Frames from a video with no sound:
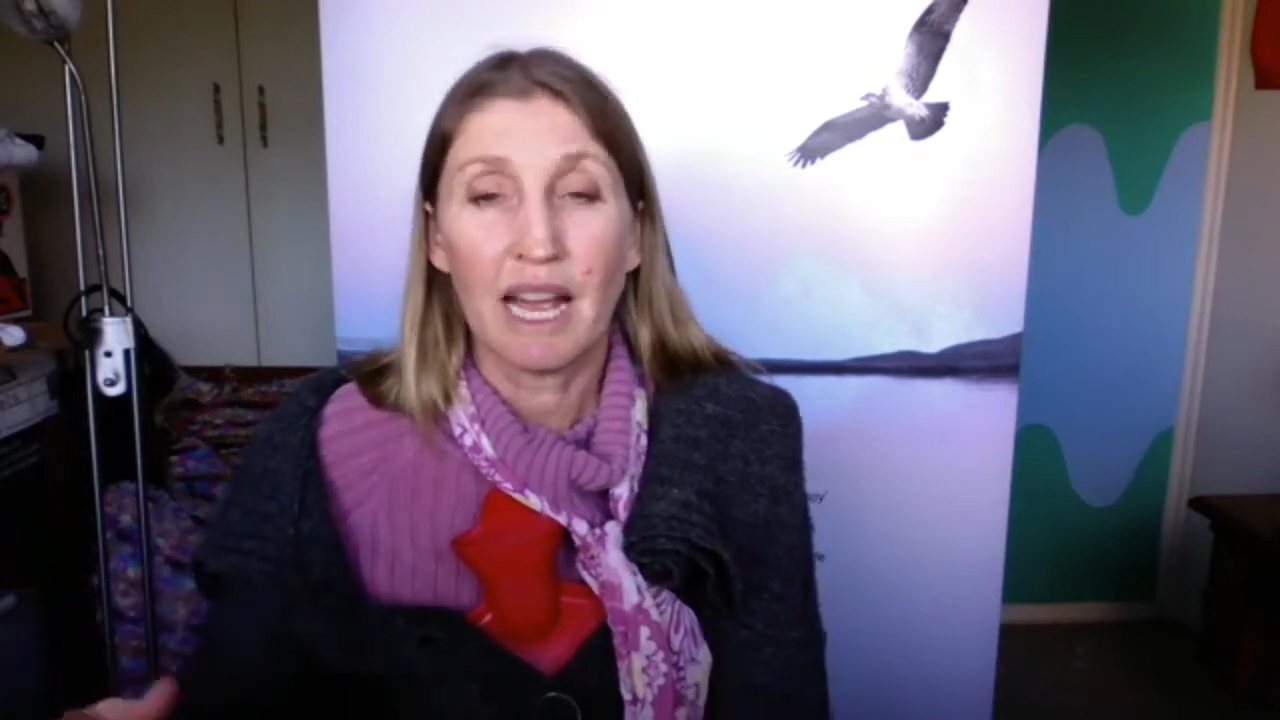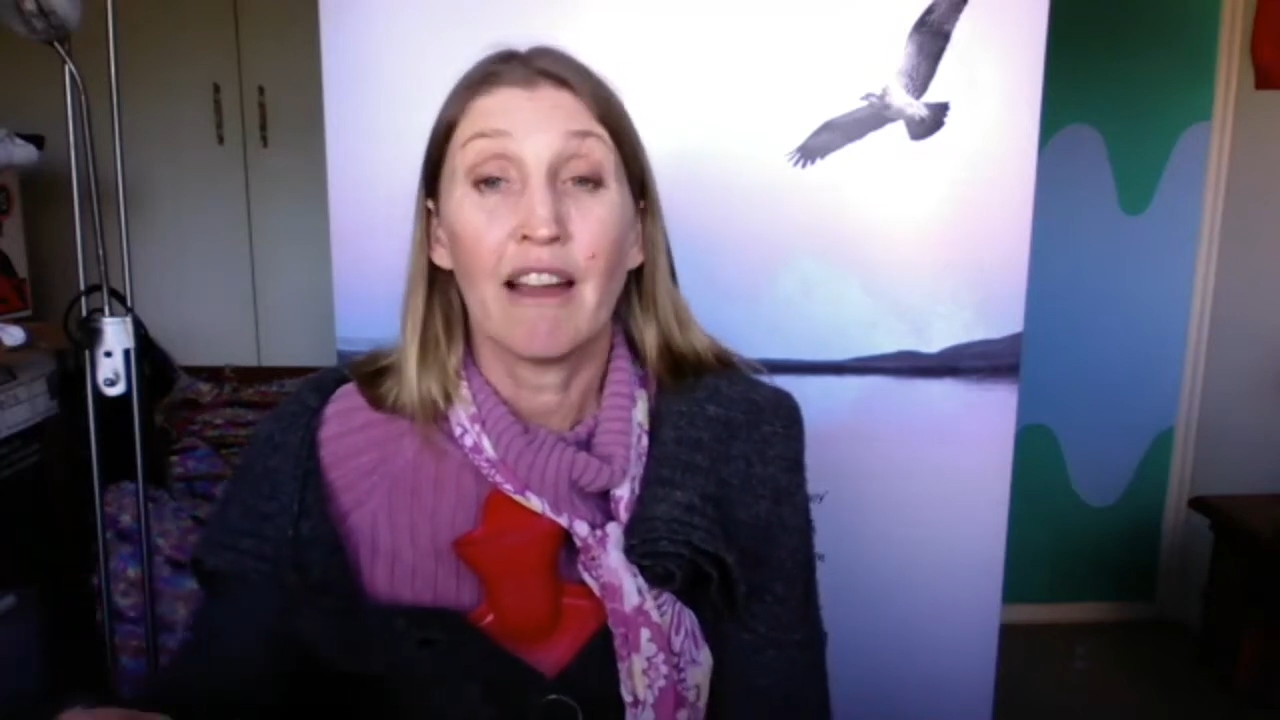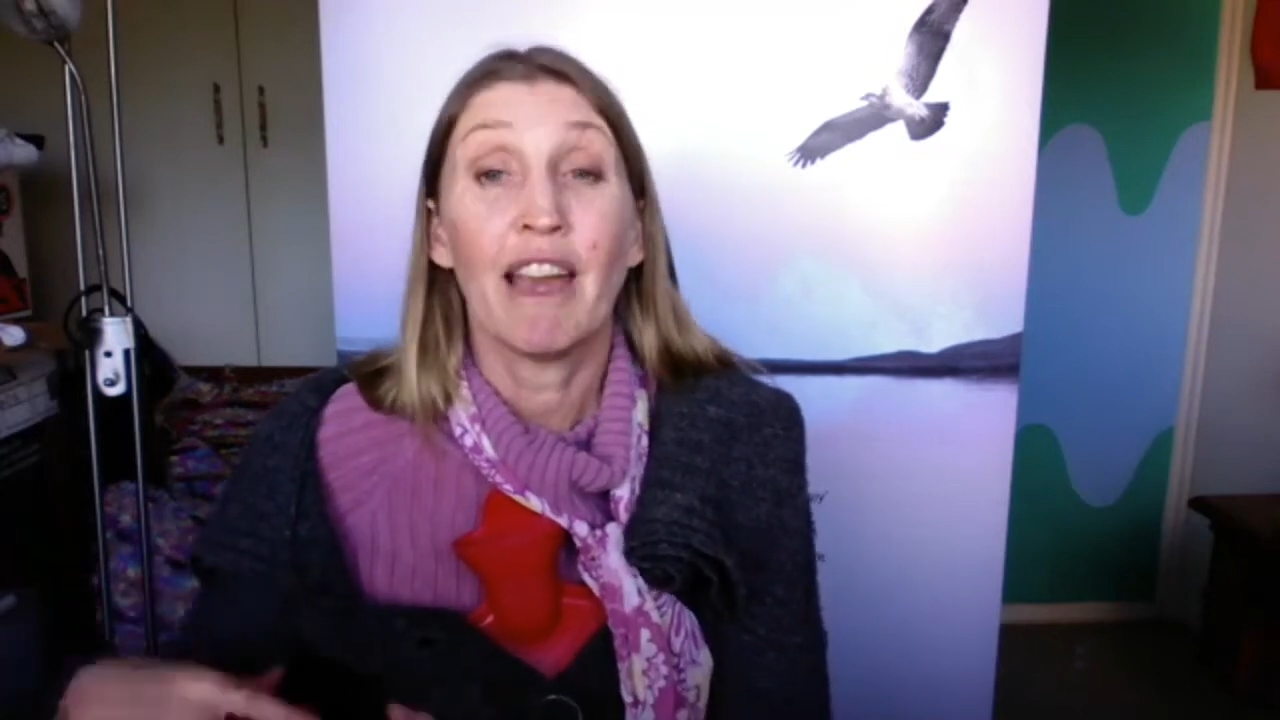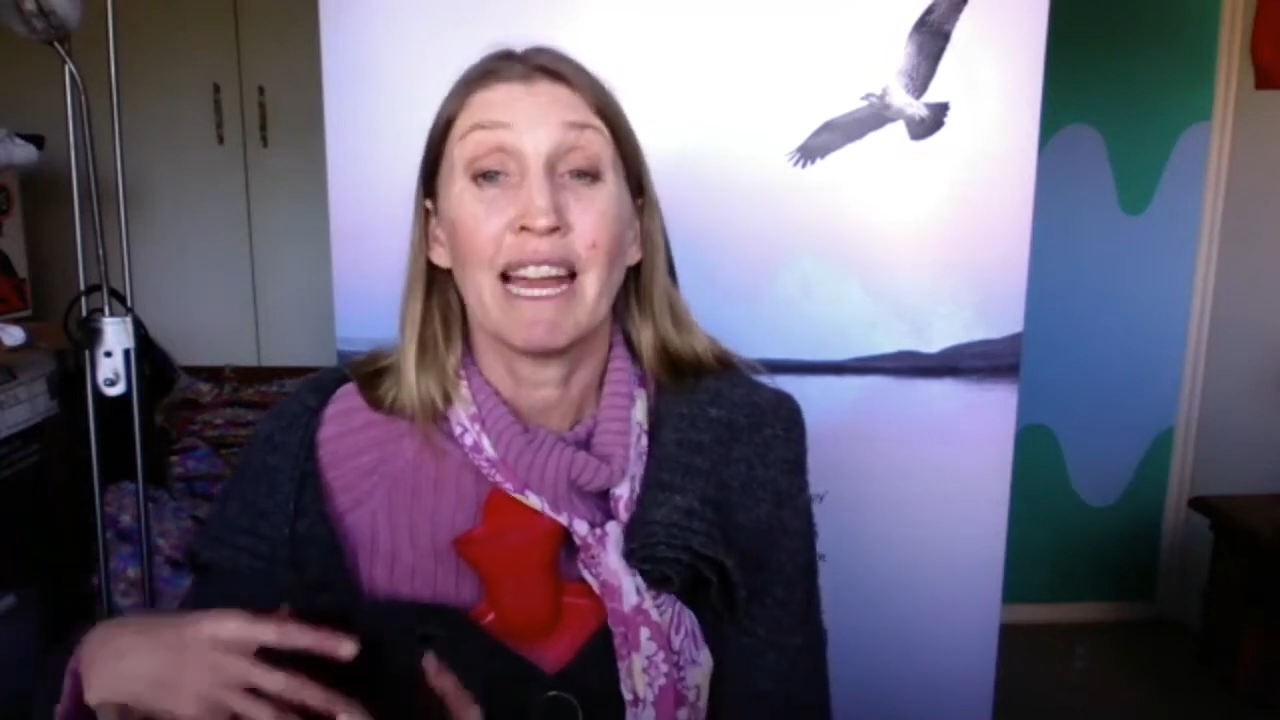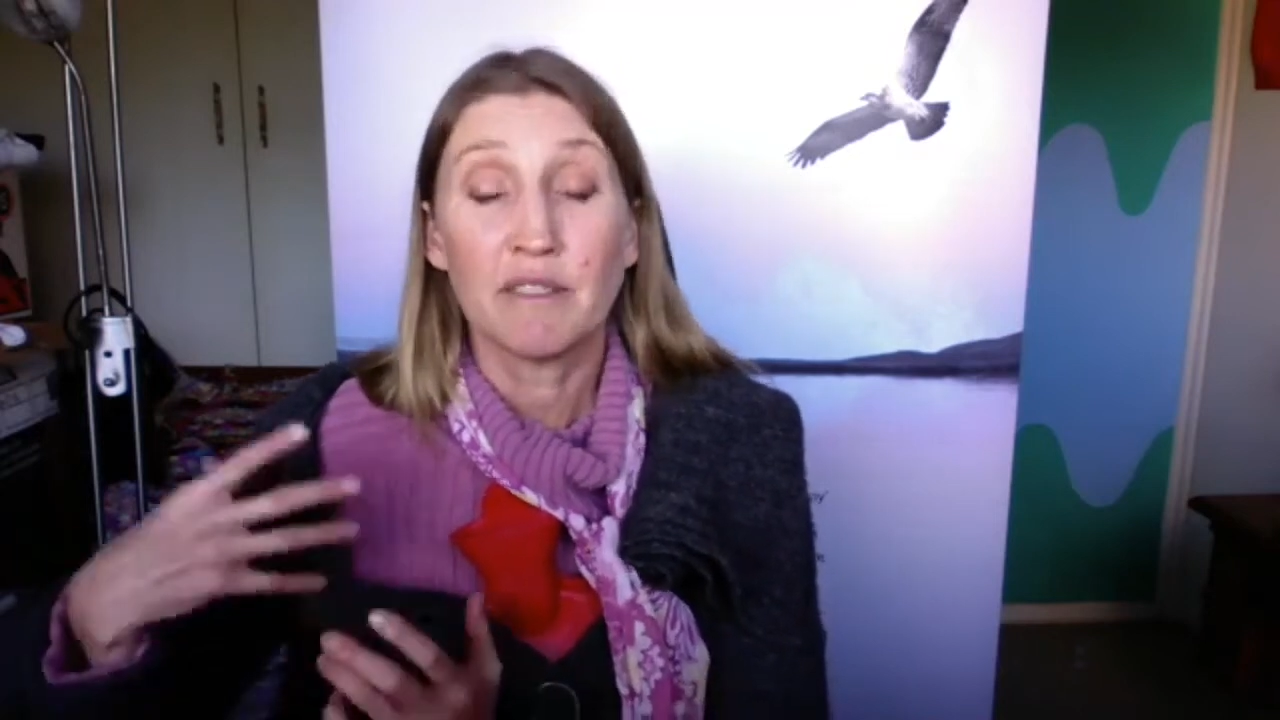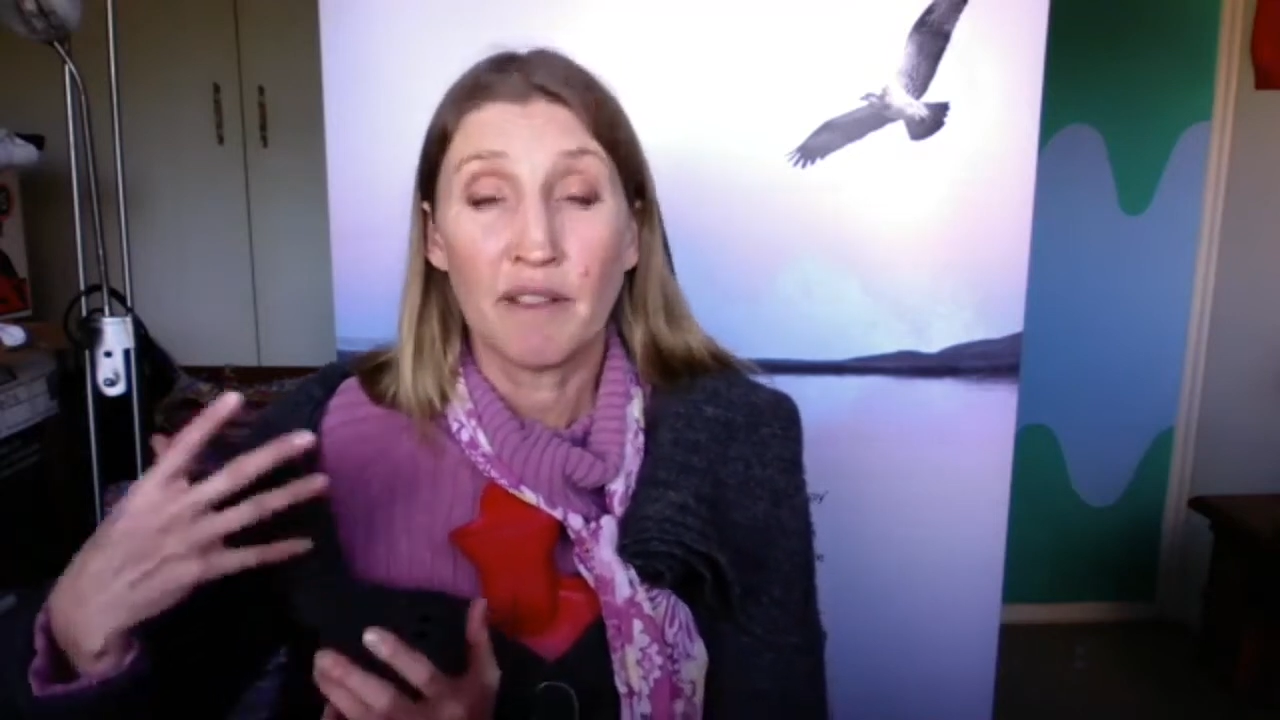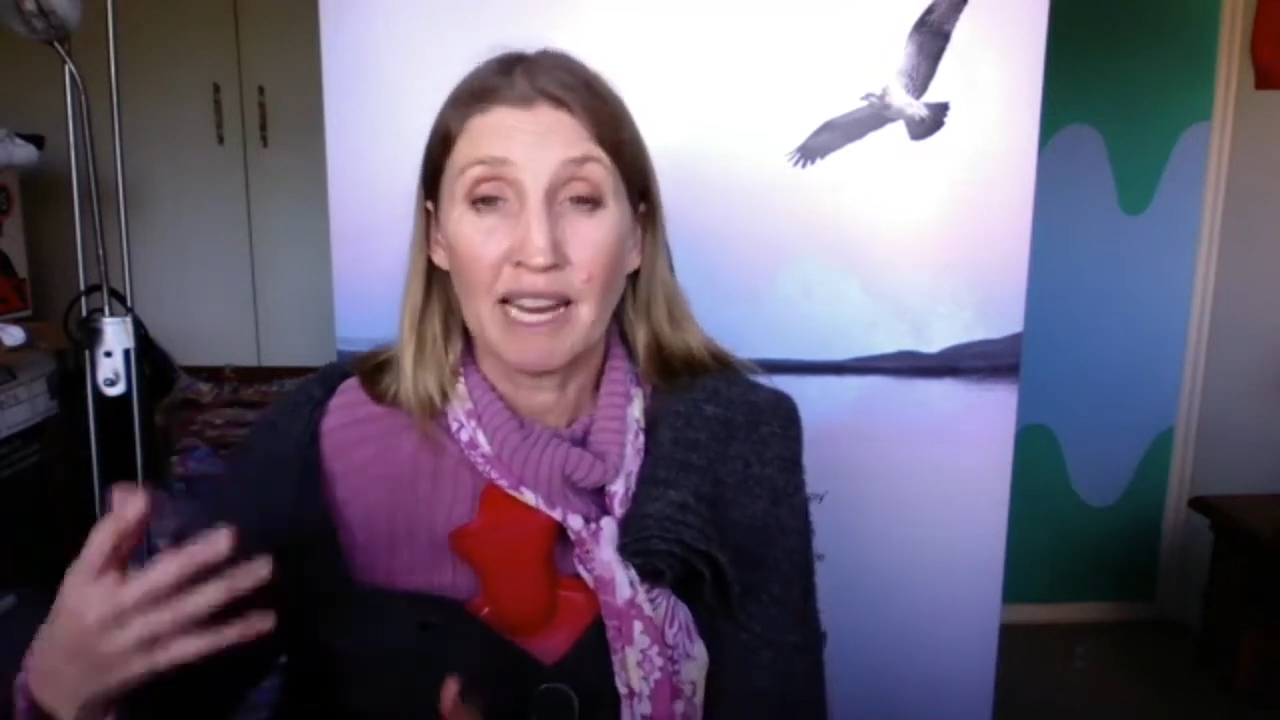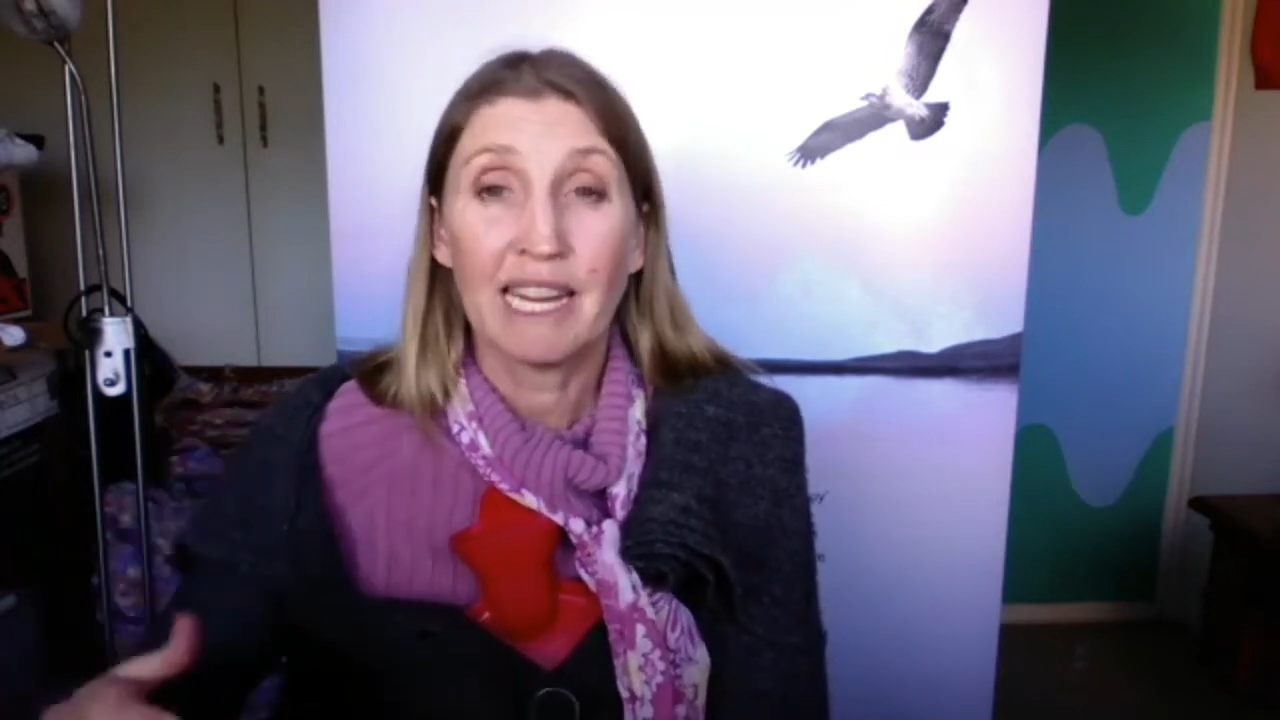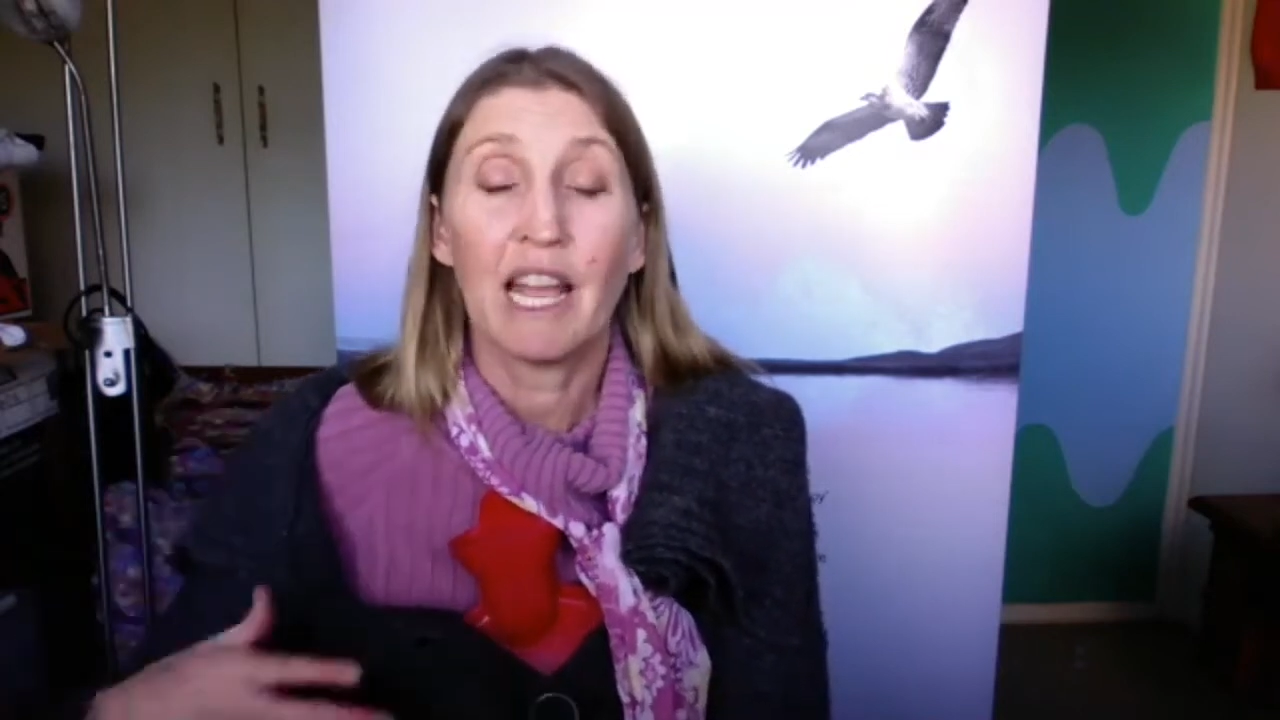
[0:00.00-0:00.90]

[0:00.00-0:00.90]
are activating